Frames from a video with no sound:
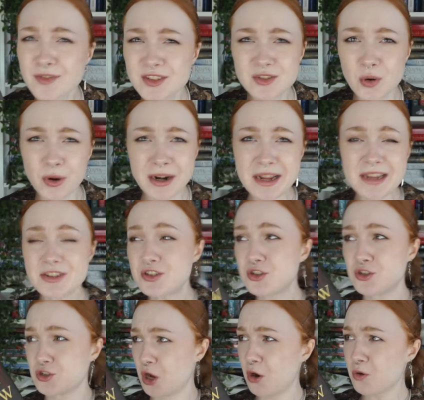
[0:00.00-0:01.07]
story is
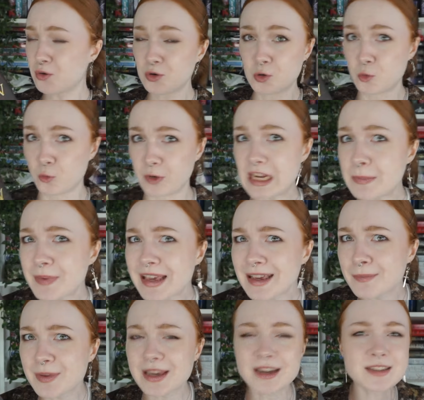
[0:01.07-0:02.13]
so creepy
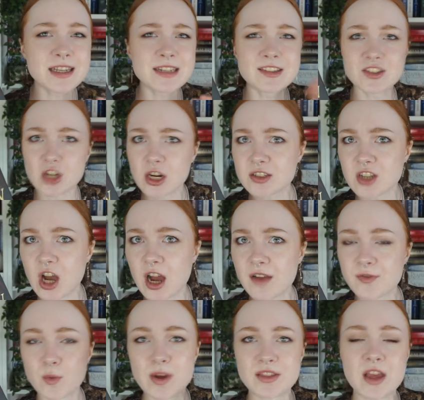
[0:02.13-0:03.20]
because it starts off
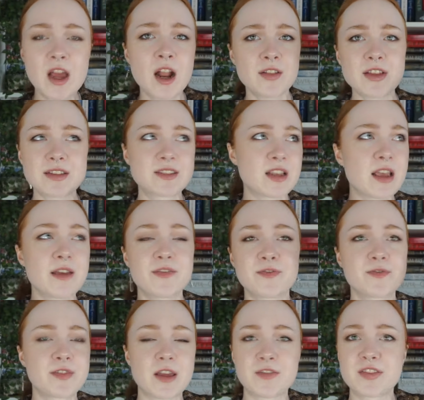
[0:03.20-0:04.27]
with this
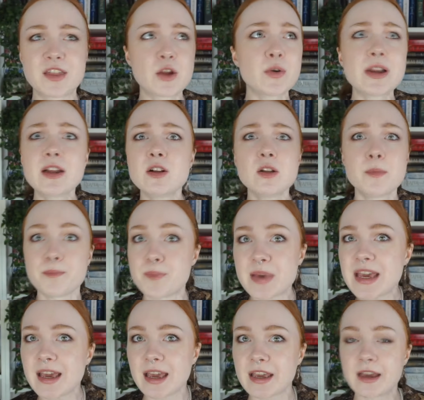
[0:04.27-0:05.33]
ethereal
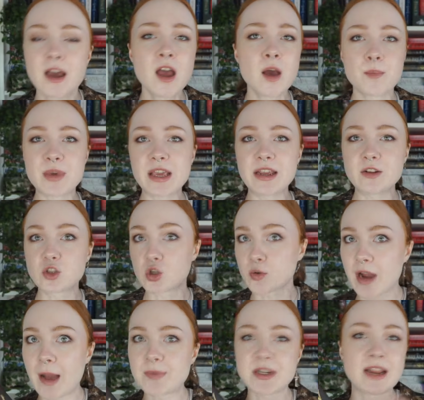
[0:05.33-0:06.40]
being being
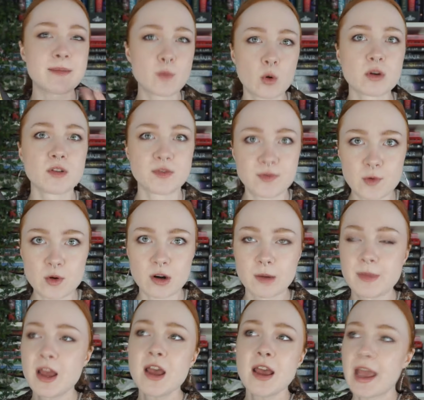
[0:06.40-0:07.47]
trapped in a mortal
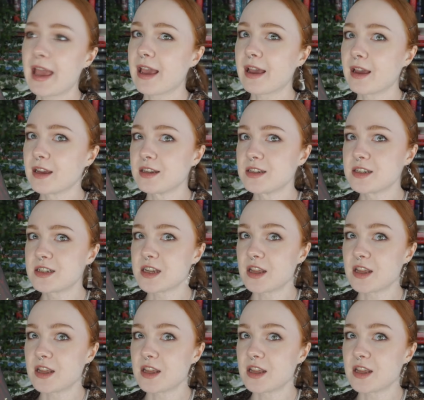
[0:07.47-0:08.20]
form, and